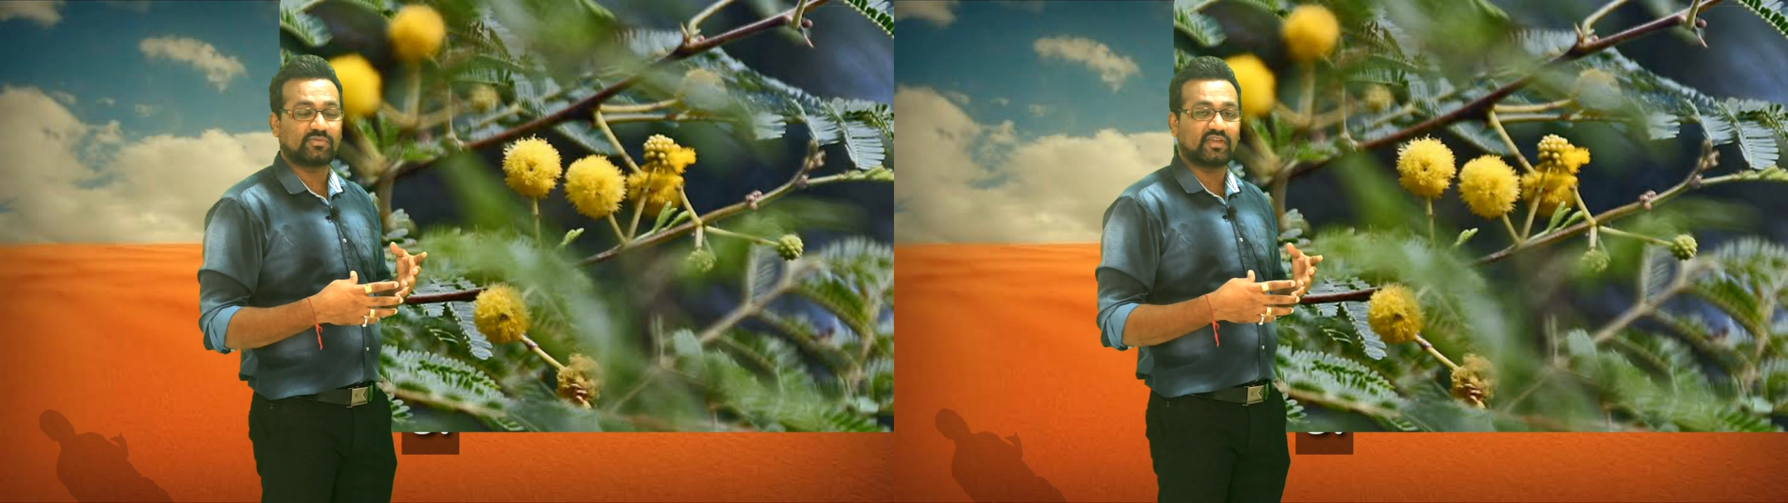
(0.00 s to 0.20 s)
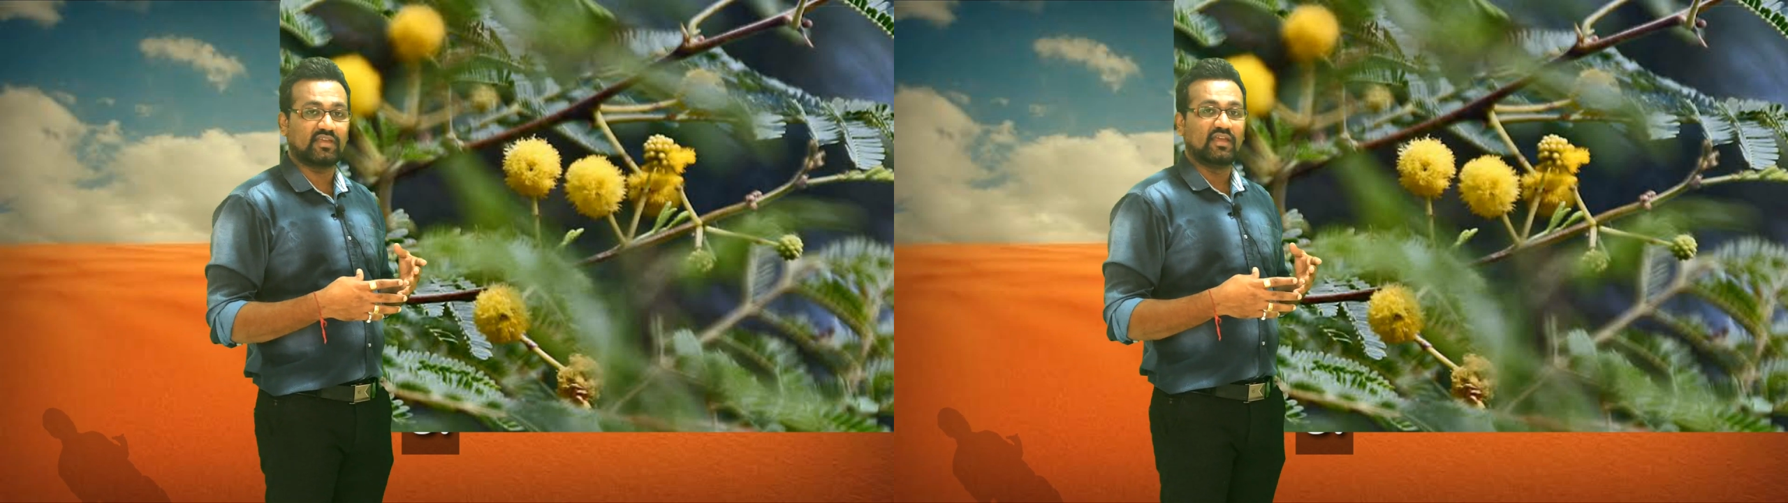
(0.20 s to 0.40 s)

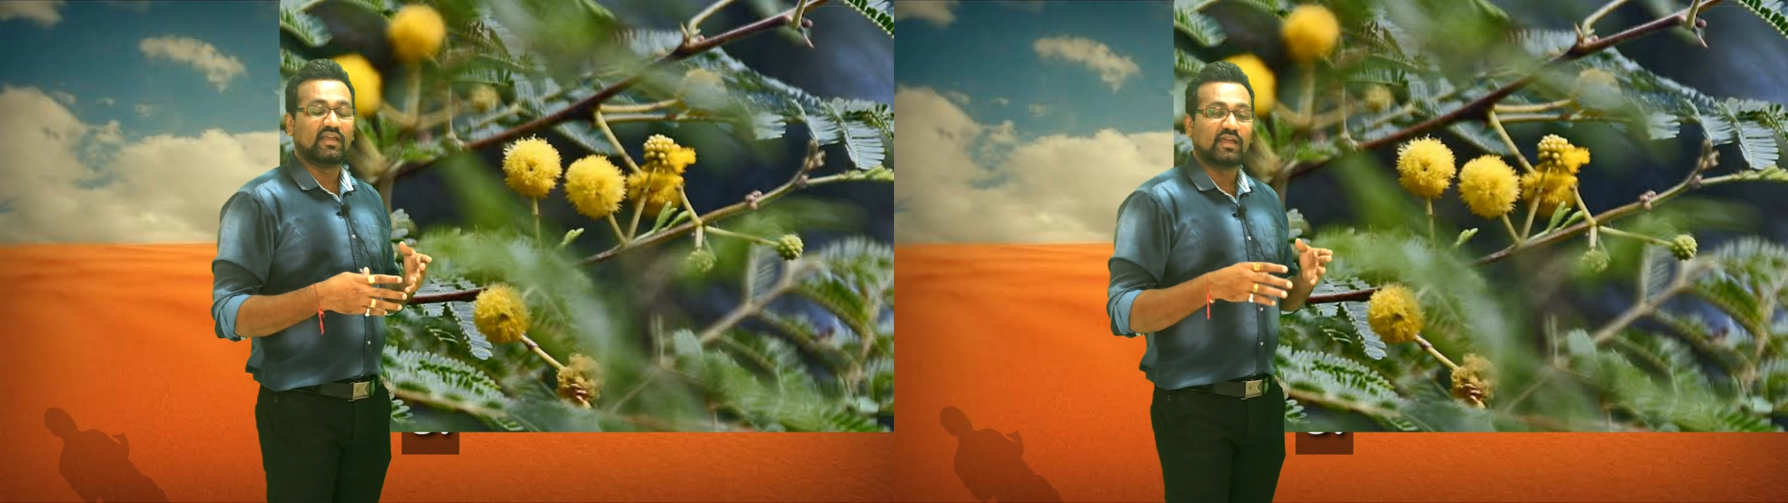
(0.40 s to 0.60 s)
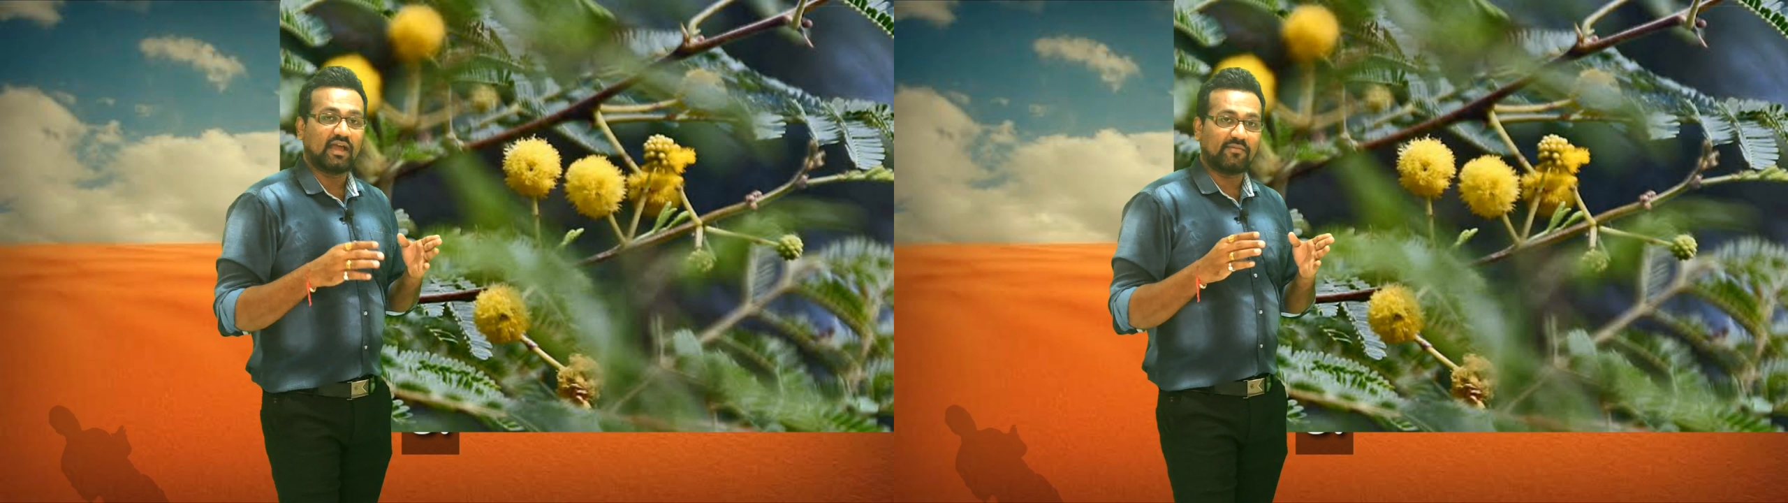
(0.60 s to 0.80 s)
way.
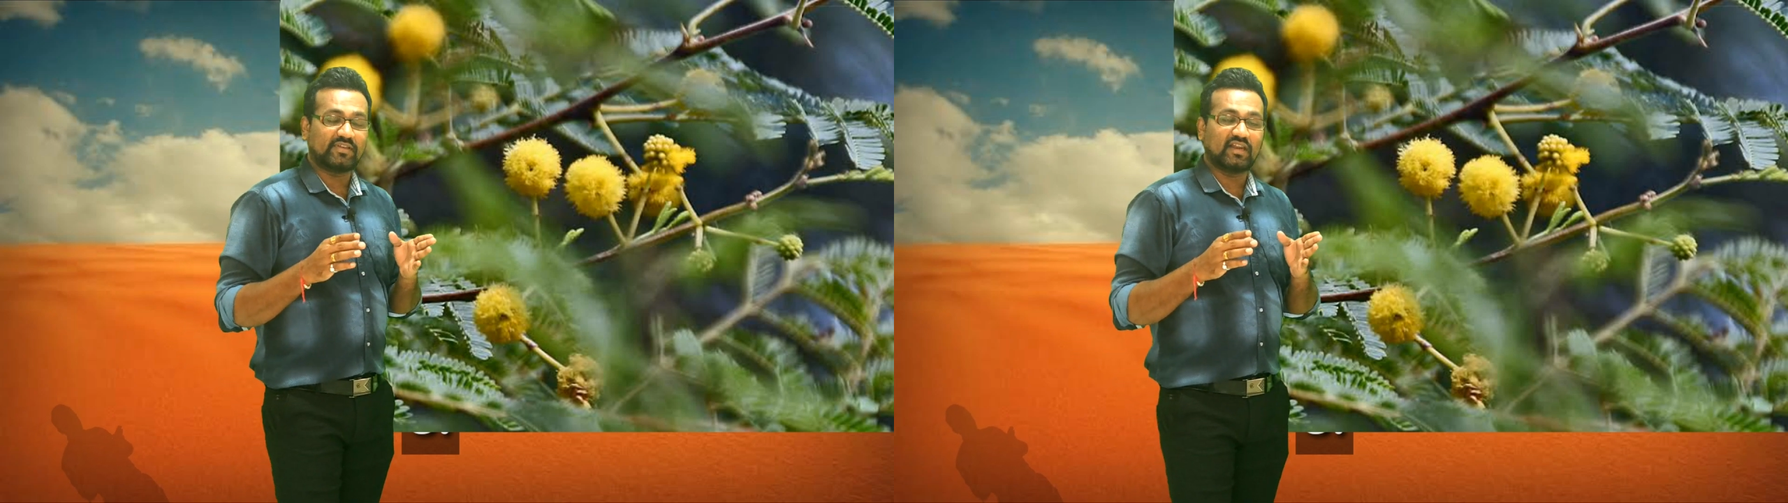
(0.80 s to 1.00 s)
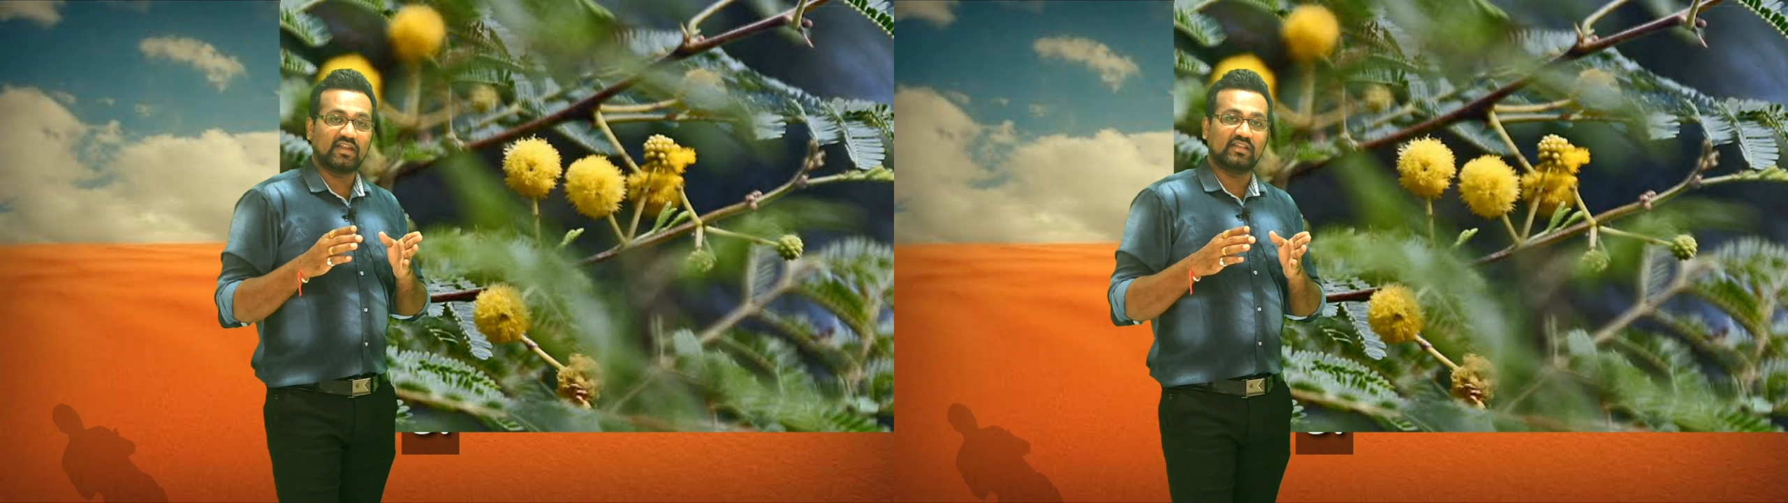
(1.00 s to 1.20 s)

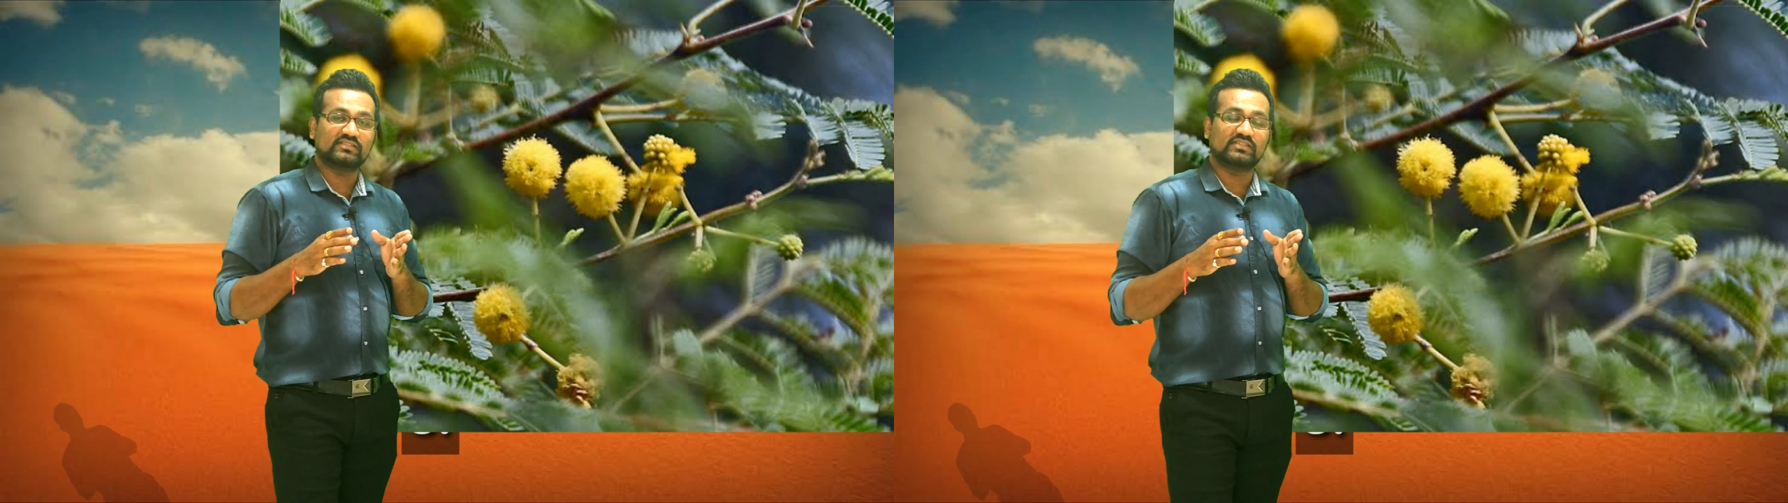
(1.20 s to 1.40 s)
After rainy